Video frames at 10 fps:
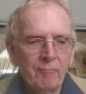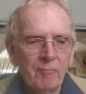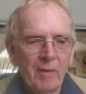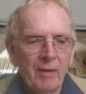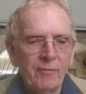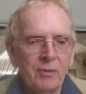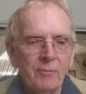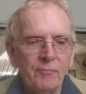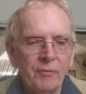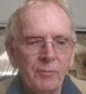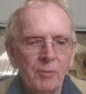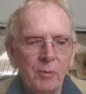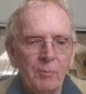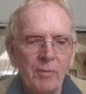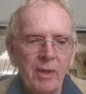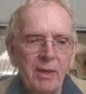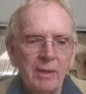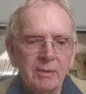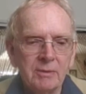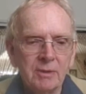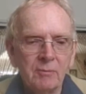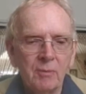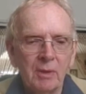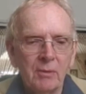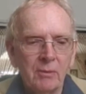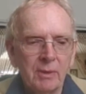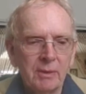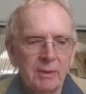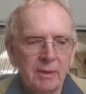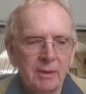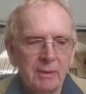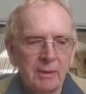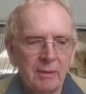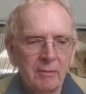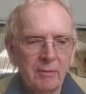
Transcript: I've come from up there, said Willow, indicating.